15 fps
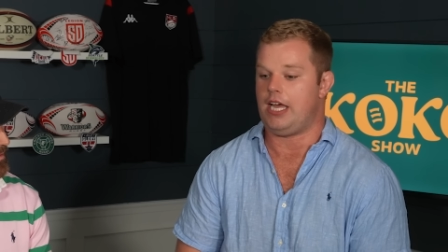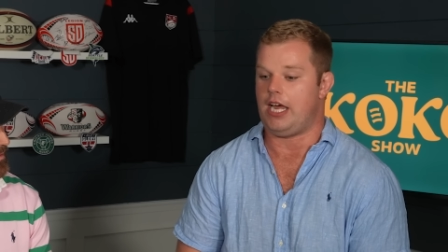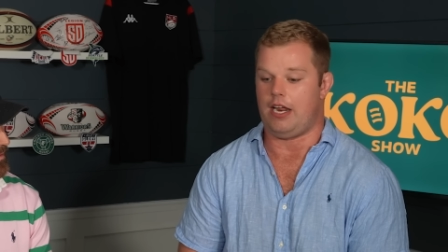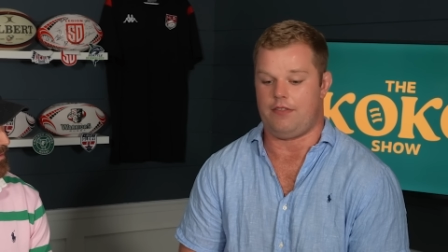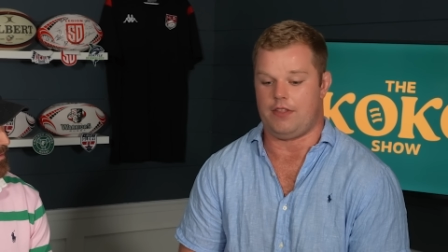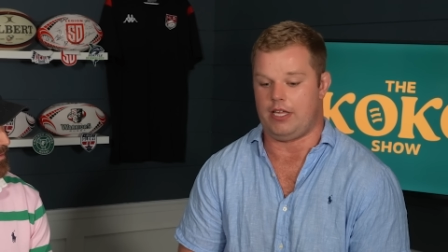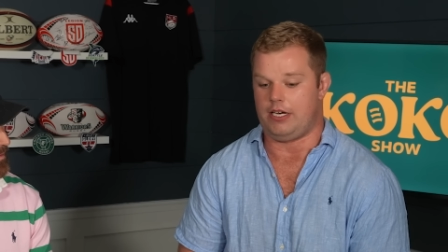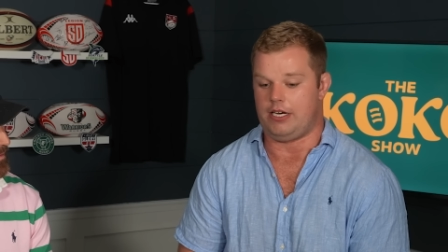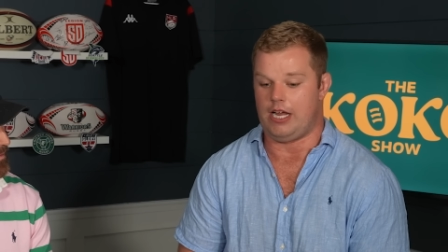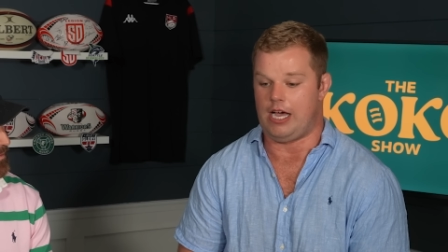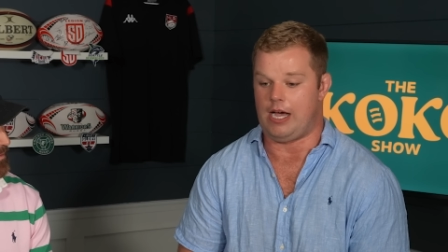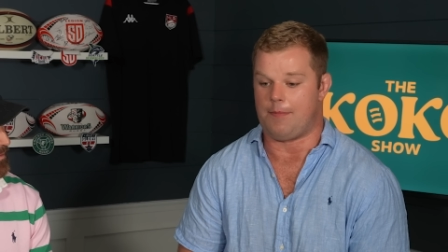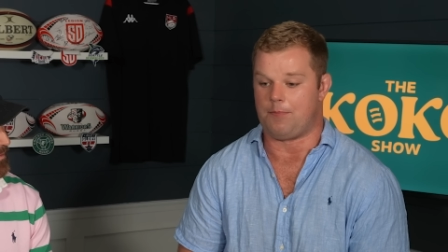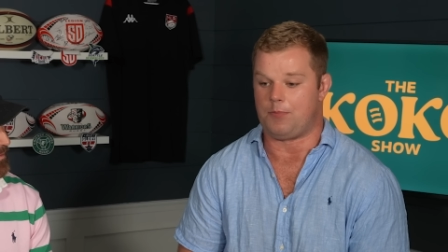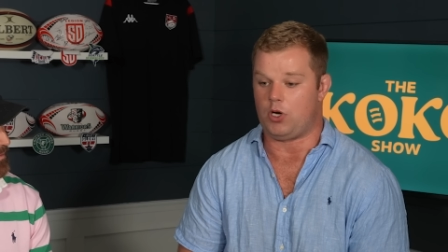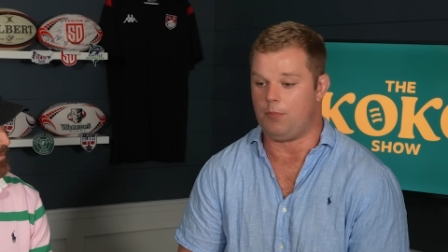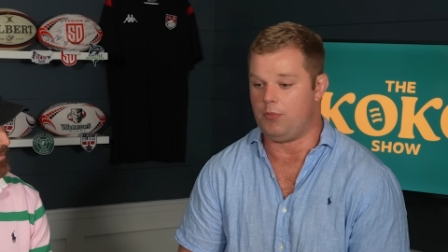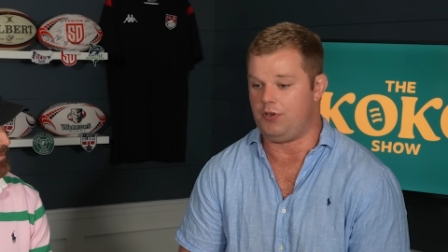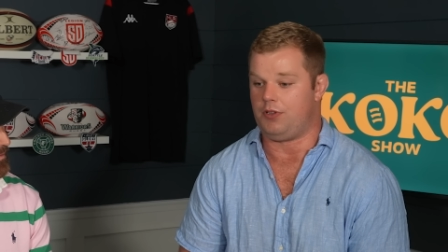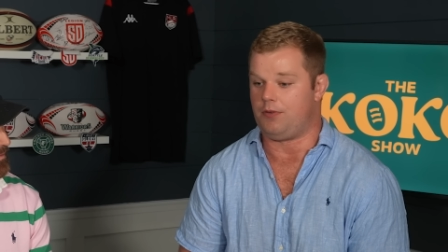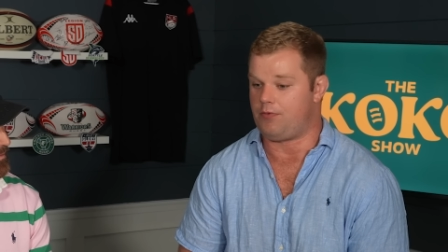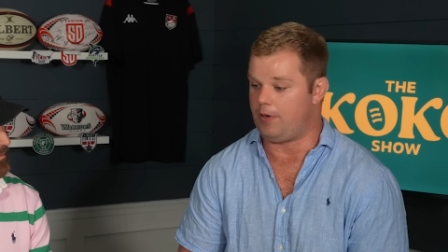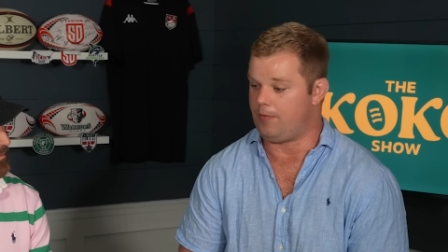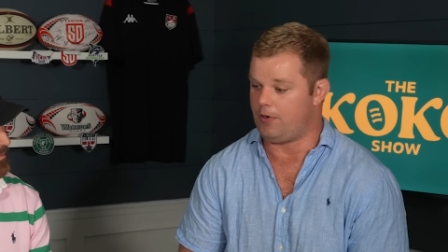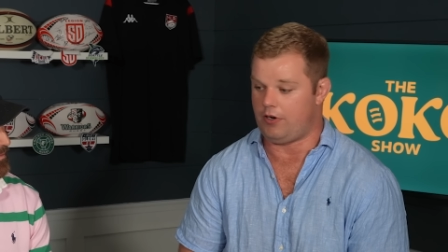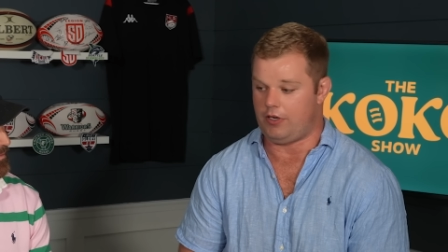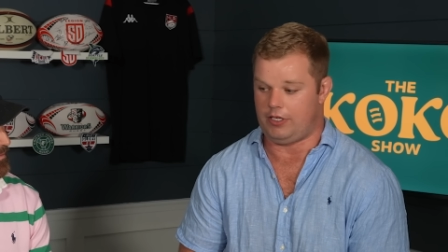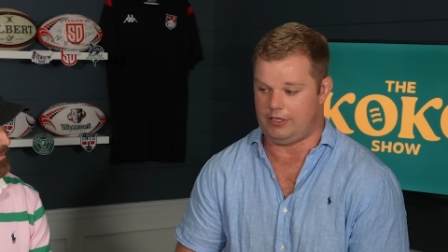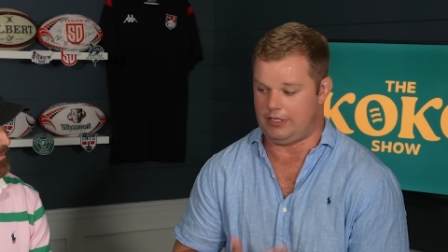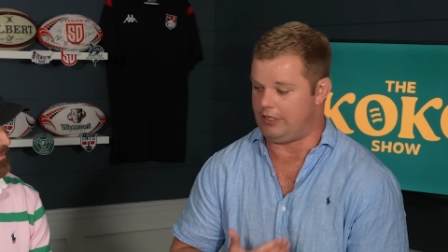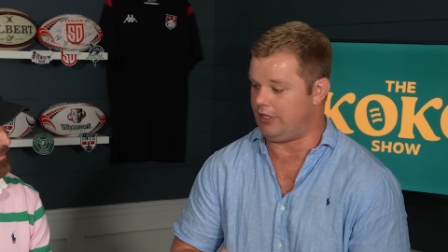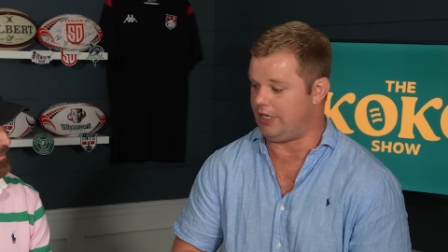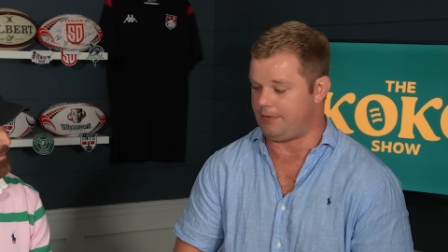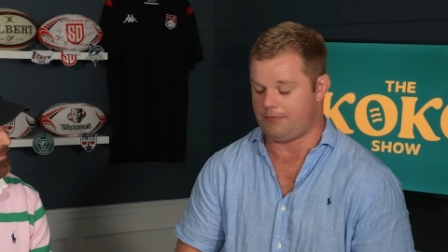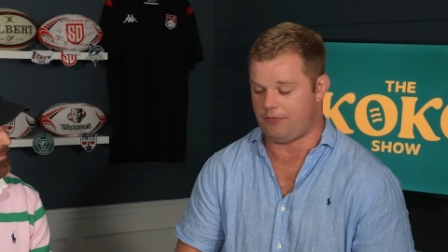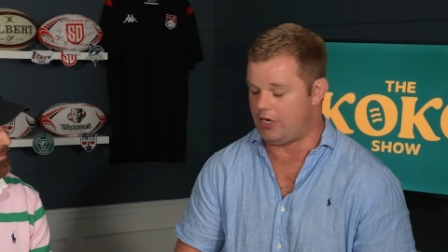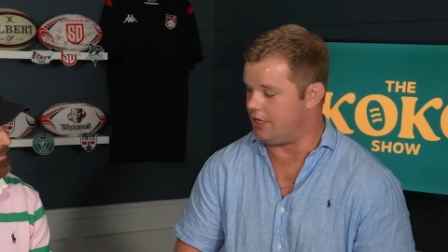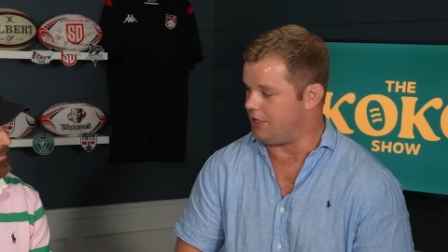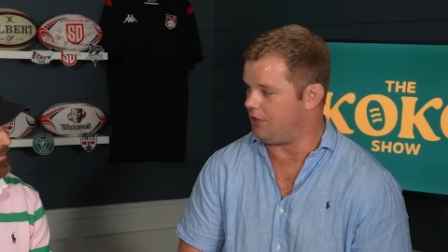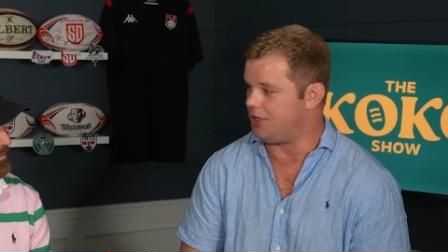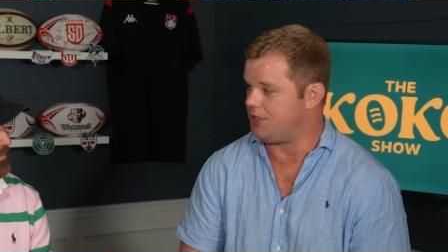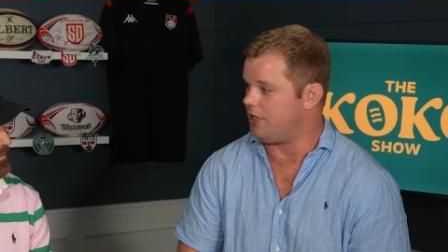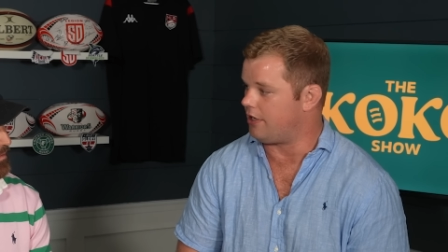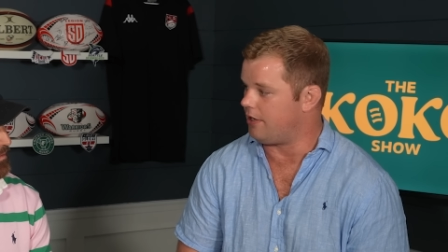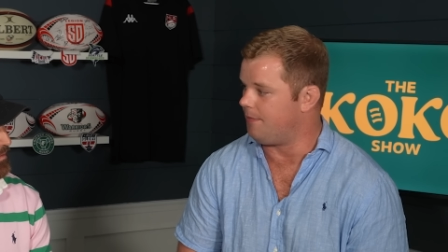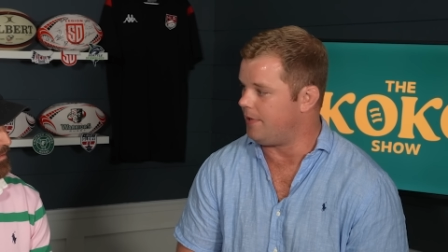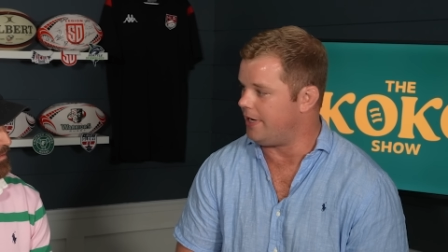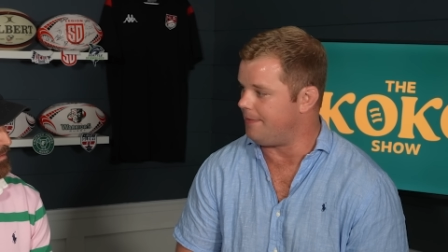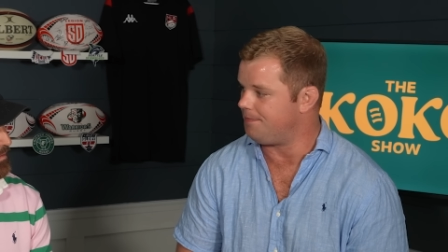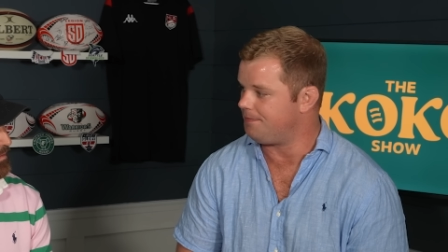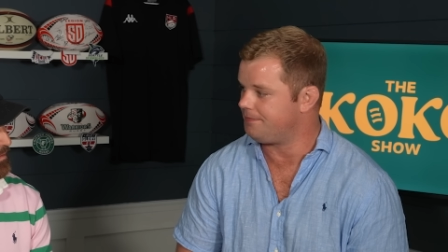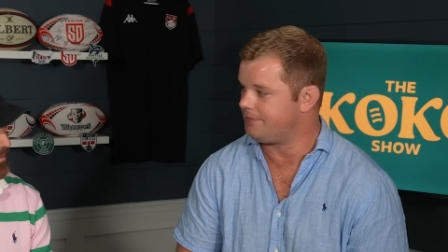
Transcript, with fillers: and then um, got moved to the front row, and they're like, right, you got to chuck on weight.